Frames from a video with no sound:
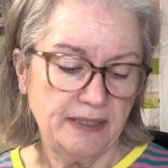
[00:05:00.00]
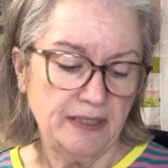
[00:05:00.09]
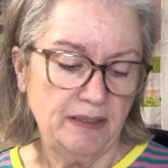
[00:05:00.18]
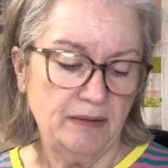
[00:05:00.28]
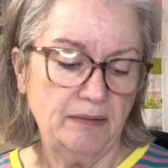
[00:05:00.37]

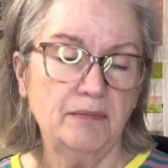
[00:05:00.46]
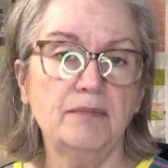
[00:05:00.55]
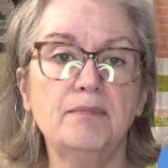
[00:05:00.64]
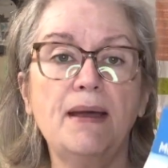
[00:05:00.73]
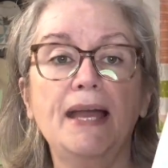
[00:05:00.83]
a
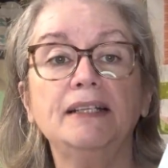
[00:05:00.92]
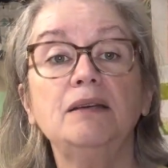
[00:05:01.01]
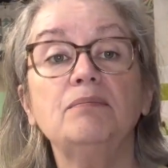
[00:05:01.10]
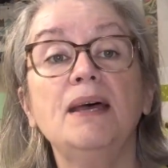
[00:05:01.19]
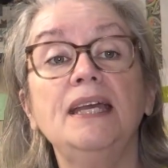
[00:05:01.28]

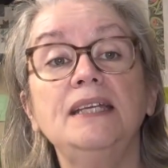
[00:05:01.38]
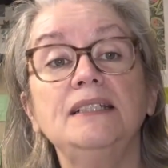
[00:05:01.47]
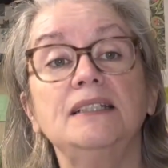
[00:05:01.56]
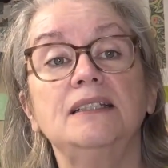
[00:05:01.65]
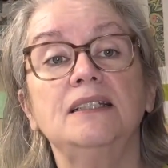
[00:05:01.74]
magnet
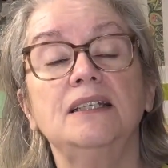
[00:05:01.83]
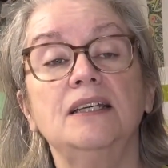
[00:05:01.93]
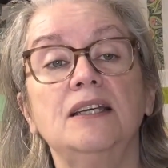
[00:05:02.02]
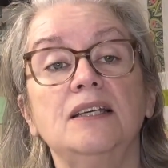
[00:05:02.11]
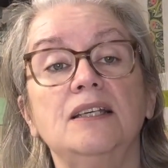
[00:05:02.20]
mate,
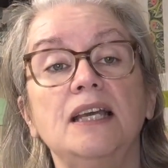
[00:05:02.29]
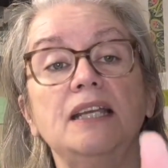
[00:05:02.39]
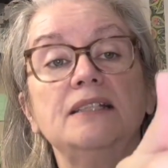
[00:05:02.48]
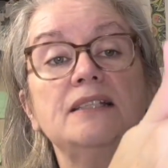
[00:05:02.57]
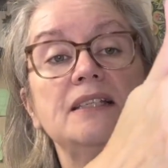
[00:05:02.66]
and
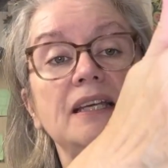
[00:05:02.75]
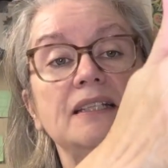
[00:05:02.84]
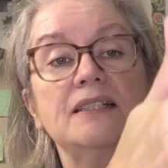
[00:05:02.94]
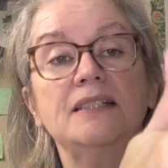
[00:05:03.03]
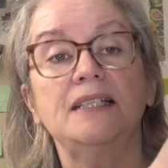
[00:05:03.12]
it's
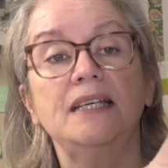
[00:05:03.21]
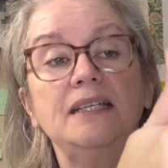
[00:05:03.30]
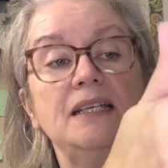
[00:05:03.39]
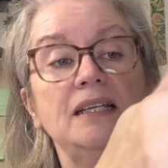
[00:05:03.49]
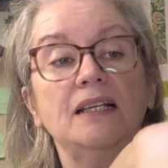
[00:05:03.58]

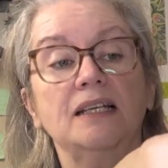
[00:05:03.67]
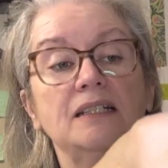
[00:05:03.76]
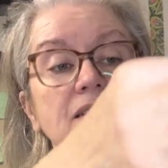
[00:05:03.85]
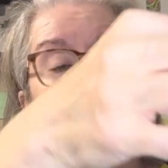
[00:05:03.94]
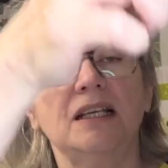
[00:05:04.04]
extending like
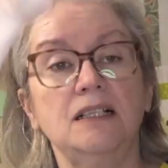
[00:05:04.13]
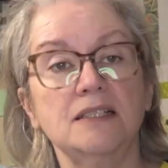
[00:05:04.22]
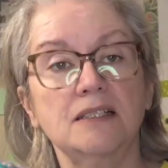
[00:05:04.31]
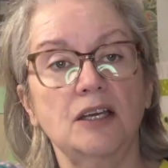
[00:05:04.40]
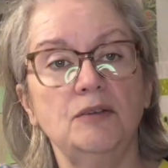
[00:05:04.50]
a
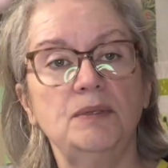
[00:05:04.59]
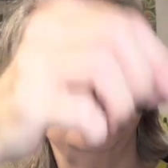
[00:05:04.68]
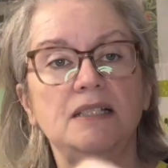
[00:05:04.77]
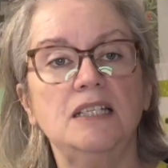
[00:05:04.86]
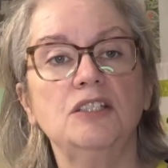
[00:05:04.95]
telescope
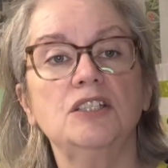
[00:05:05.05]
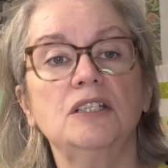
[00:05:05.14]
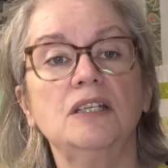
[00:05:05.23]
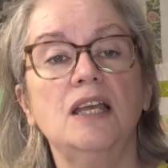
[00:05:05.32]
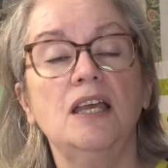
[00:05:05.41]

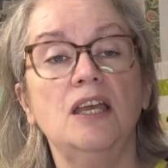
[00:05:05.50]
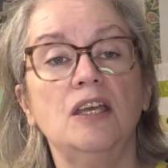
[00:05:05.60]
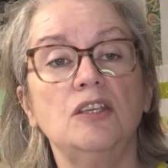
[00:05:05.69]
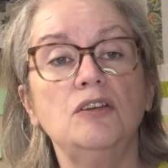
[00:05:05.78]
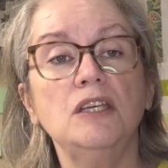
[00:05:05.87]
extension.
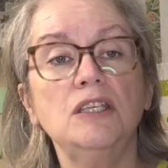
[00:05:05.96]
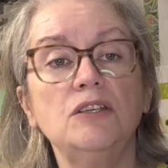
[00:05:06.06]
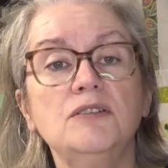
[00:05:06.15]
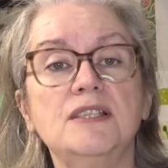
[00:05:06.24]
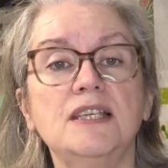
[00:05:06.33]
You can
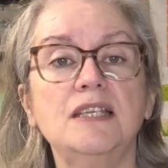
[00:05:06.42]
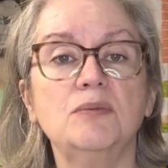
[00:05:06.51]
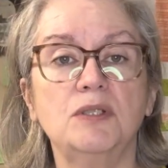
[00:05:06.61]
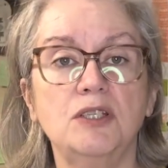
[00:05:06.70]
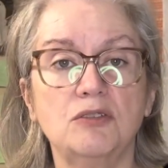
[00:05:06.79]
use these
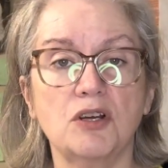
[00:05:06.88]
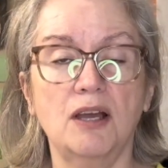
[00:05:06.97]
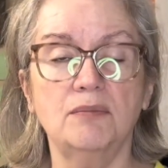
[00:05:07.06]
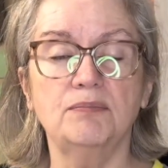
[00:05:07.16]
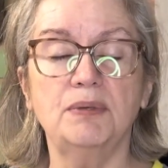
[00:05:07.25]
when you
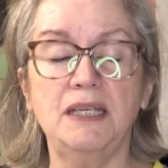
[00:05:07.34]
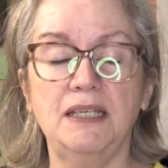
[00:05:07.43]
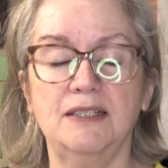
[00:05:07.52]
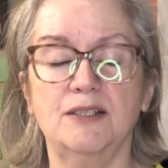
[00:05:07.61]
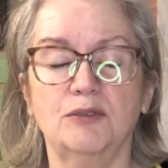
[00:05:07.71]
drop
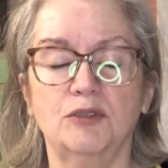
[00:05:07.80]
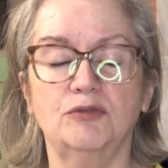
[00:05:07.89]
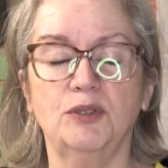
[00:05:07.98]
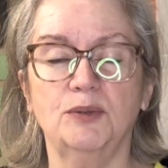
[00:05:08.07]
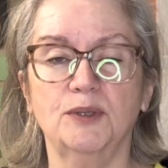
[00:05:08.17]
pins on the
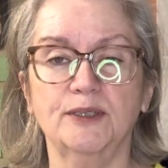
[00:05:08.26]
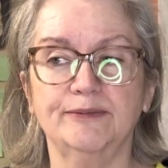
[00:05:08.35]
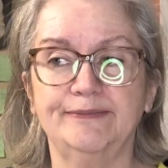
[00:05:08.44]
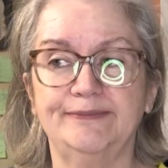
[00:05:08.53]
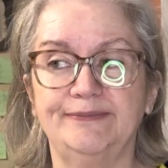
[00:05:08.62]
floor.
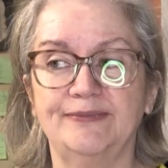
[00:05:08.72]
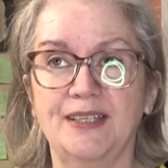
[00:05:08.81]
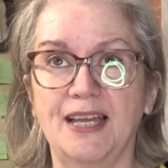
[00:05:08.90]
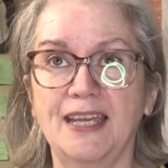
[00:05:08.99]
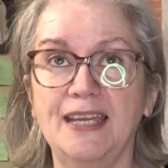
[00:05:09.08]

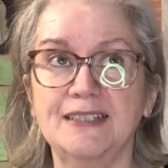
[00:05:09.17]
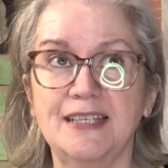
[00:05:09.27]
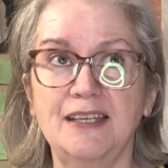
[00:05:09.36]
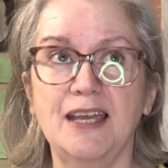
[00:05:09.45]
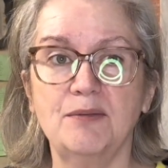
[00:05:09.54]
I can't
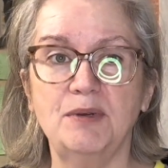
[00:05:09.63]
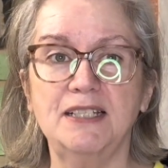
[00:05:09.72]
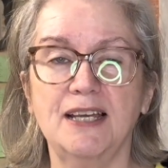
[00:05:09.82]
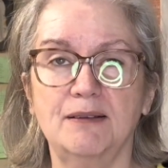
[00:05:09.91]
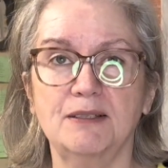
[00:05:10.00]
tell you how many
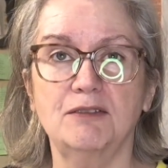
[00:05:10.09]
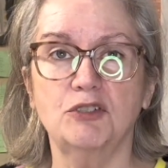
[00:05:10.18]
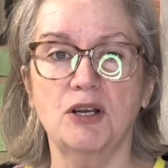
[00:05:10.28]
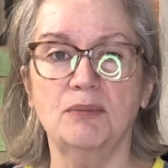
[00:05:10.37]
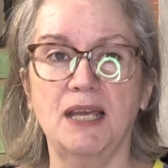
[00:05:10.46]
times I've
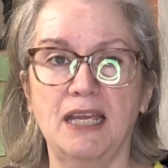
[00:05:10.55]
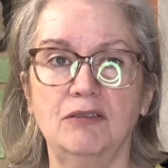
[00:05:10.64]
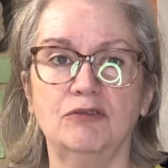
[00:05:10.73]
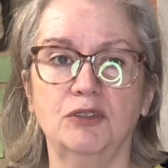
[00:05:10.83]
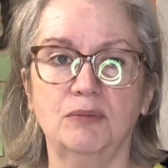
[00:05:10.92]
dropped a
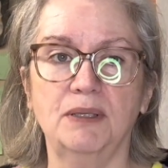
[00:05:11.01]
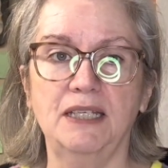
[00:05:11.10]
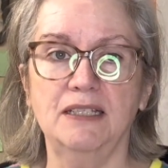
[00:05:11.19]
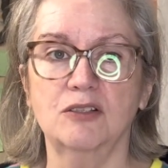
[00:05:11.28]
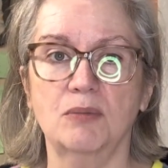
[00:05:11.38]
handful of
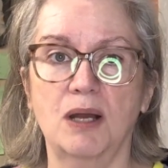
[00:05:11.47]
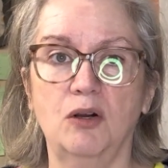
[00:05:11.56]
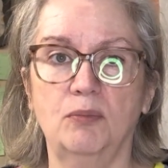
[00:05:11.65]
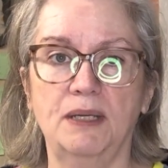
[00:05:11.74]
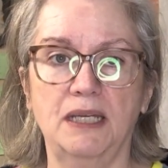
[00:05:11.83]
pins or my
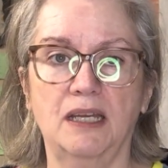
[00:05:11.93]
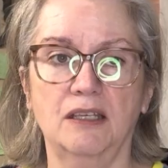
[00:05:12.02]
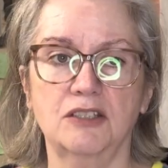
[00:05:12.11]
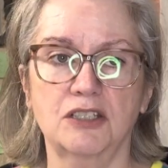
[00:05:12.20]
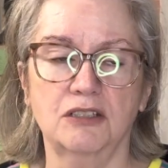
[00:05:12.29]
whole pin
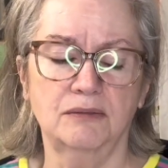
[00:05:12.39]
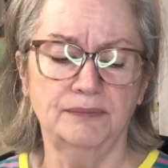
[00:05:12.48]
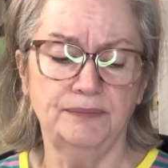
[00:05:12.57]
cushion